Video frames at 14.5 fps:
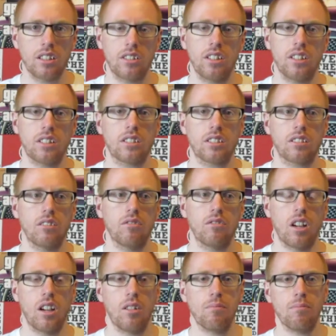that
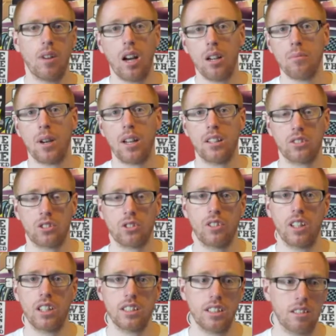um, Iron Man has
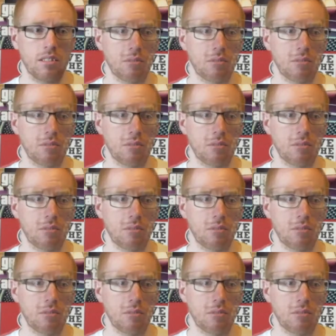created.